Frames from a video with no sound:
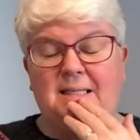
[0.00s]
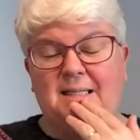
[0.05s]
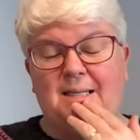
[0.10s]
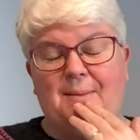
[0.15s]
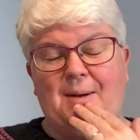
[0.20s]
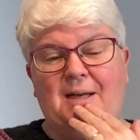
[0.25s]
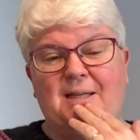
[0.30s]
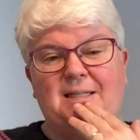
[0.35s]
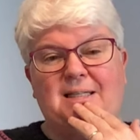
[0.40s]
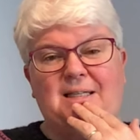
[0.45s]

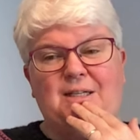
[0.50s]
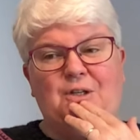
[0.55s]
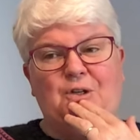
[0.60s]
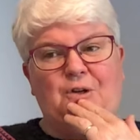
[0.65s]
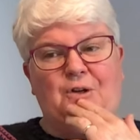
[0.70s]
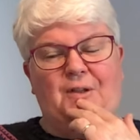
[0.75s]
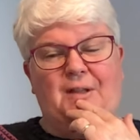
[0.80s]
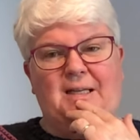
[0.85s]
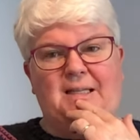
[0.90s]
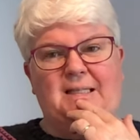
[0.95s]
actually
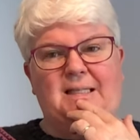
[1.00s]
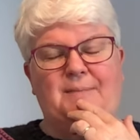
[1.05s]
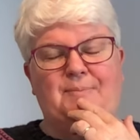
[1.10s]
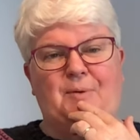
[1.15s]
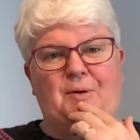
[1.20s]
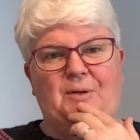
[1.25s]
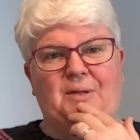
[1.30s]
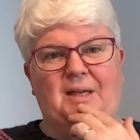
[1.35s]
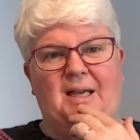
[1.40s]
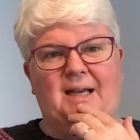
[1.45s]
doing this
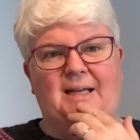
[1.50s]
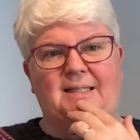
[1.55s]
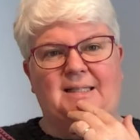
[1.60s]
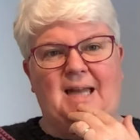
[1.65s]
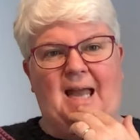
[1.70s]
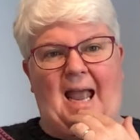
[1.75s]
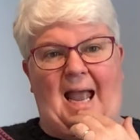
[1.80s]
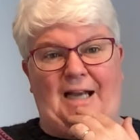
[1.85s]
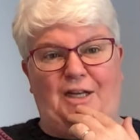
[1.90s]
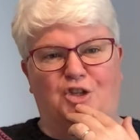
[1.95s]
podcast
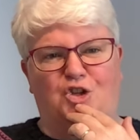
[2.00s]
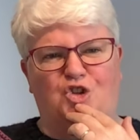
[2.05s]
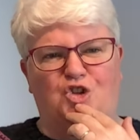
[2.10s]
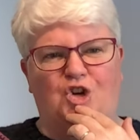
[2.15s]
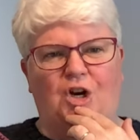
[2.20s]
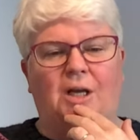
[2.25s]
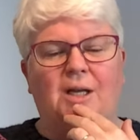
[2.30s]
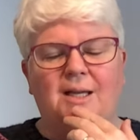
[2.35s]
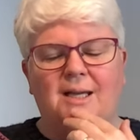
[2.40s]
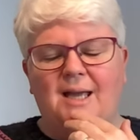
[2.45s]

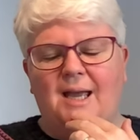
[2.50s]
extra